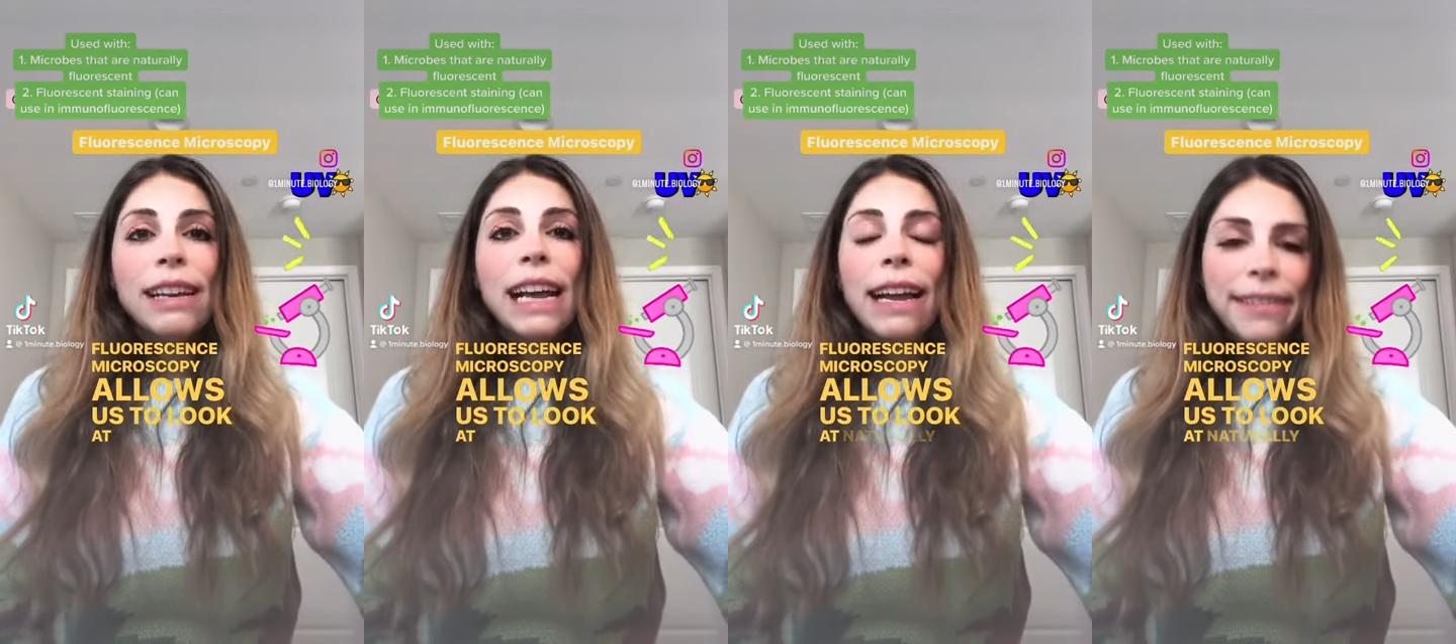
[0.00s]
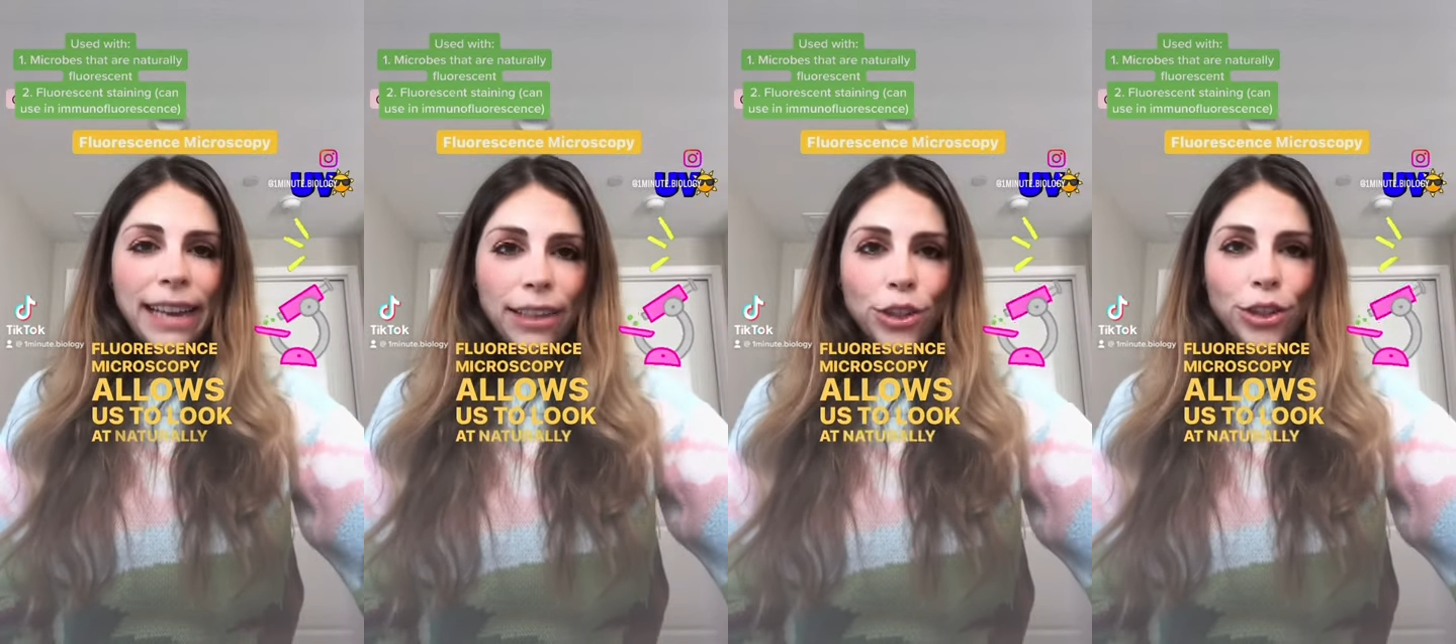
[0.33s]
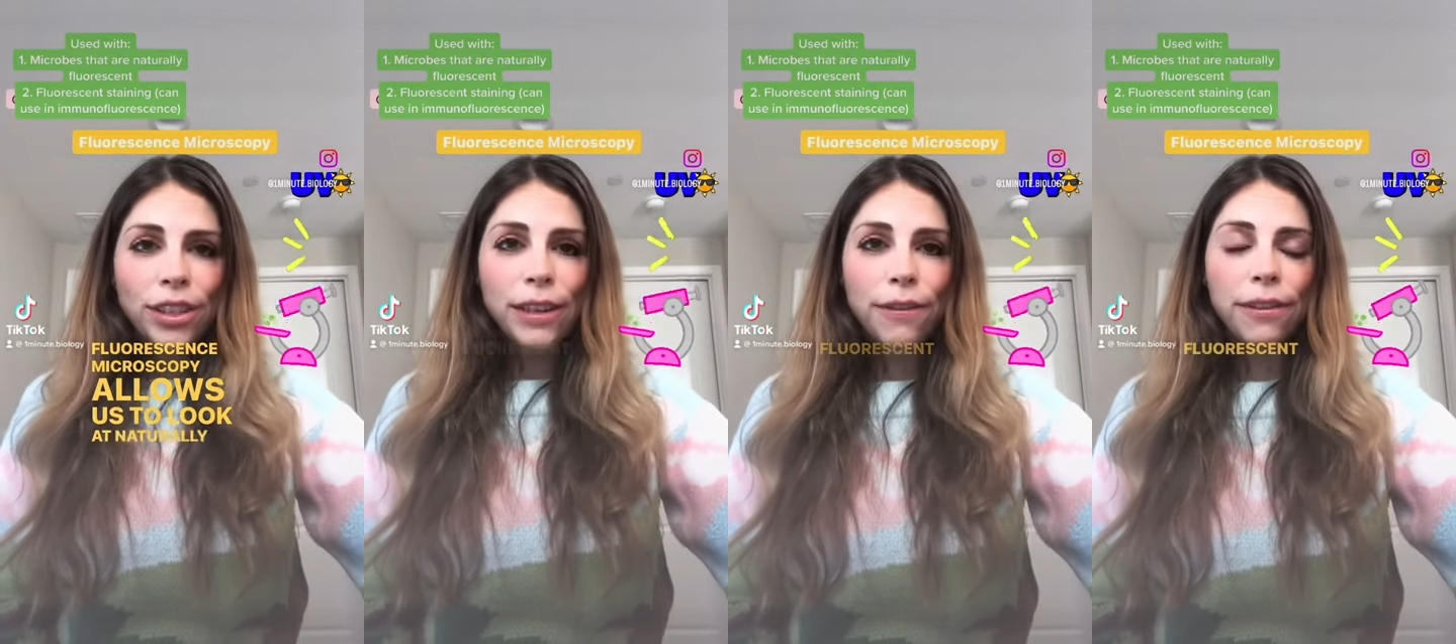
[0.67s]
look at
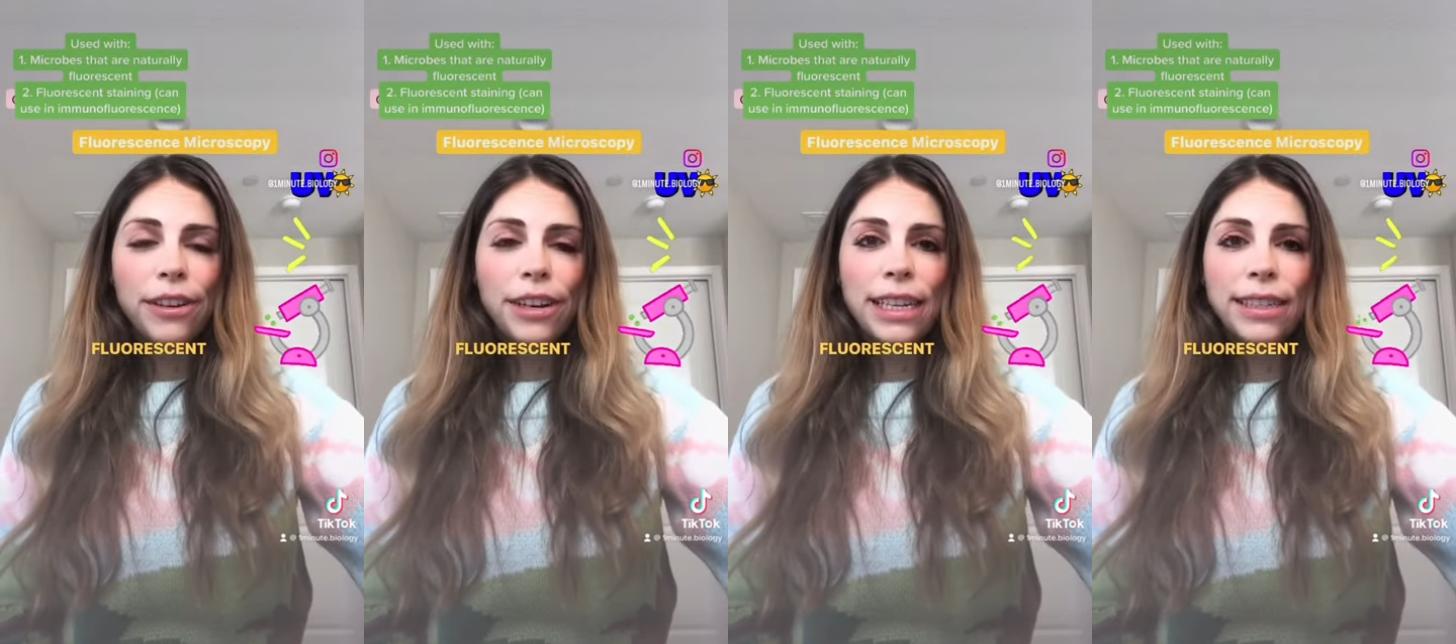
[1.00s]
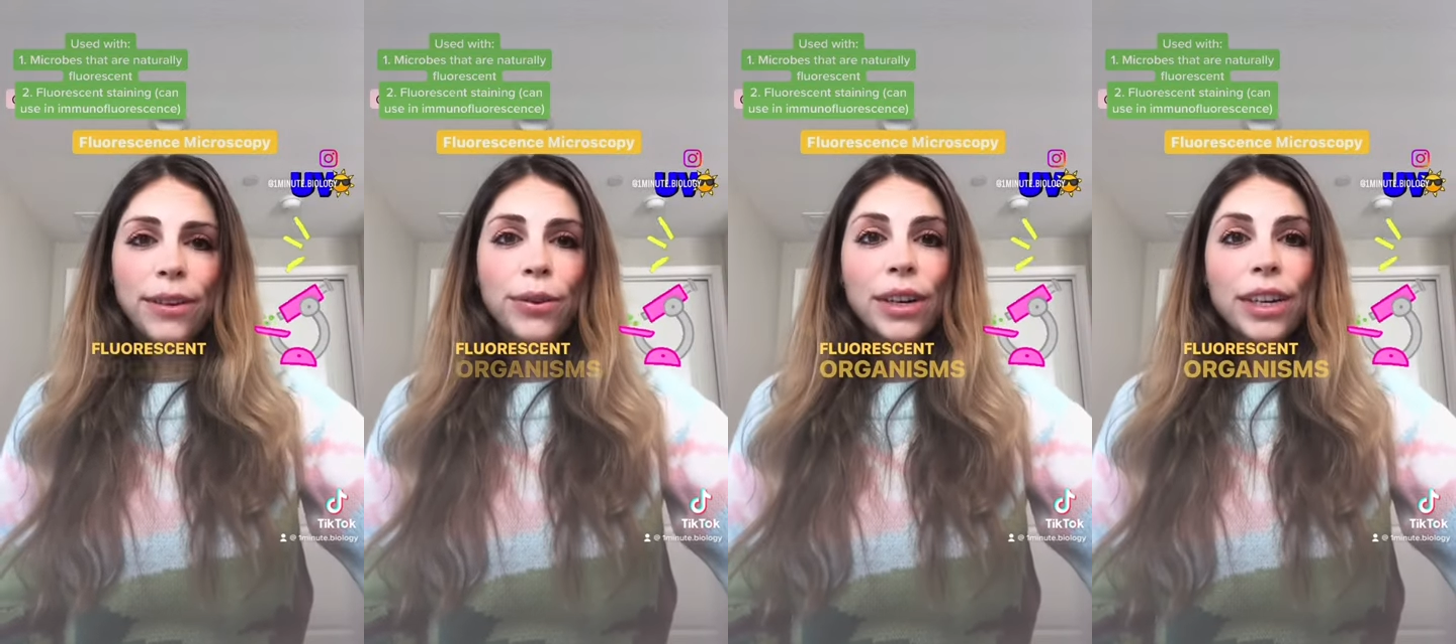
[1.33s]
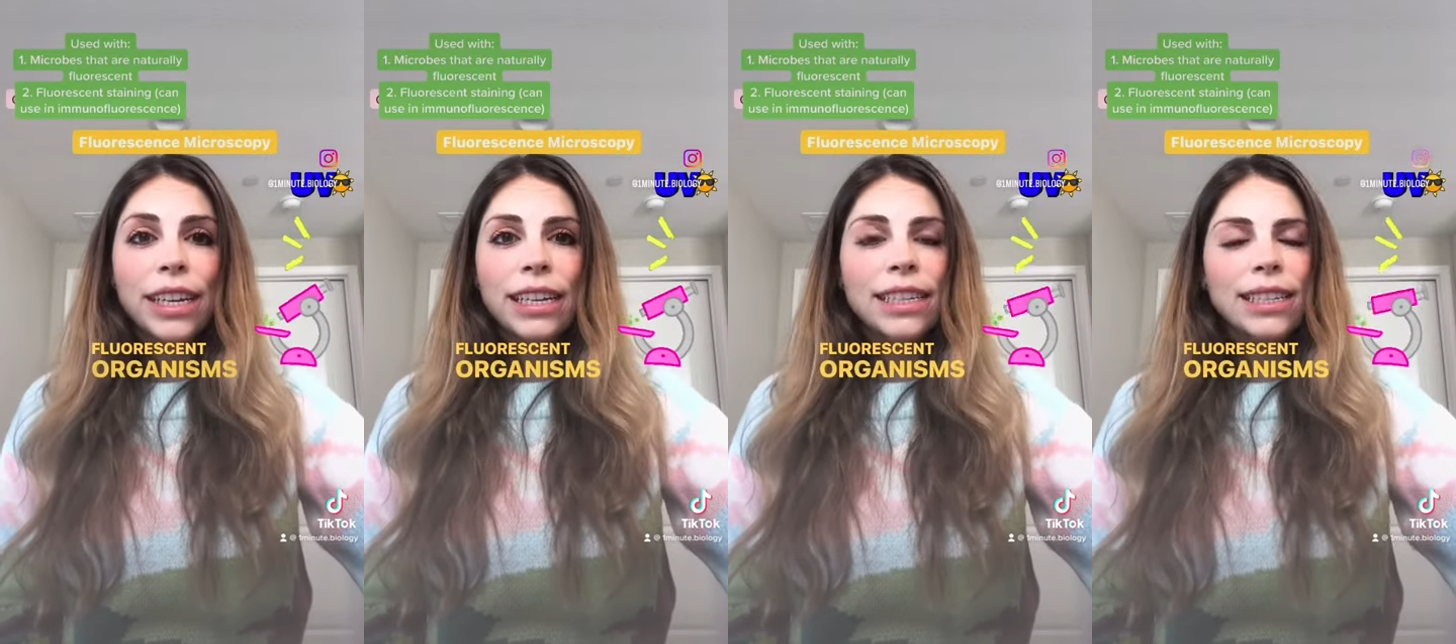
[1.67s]
naturally fluorescent
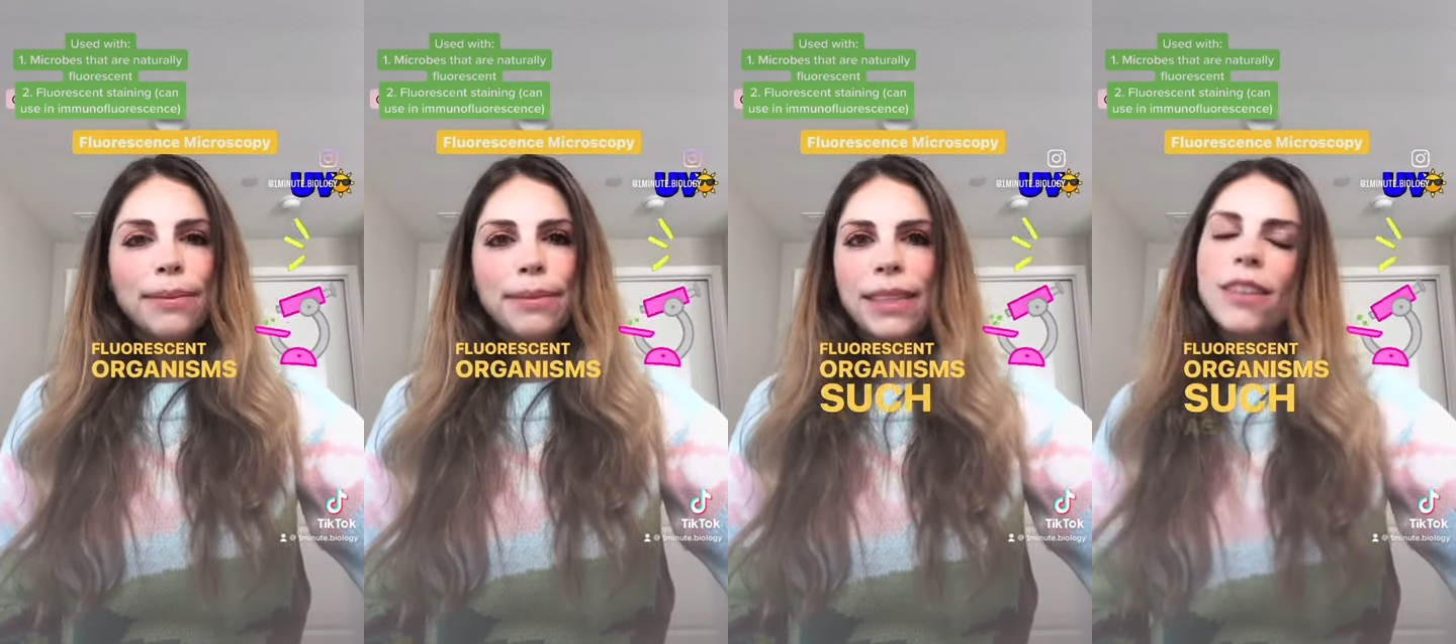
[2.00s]
organisms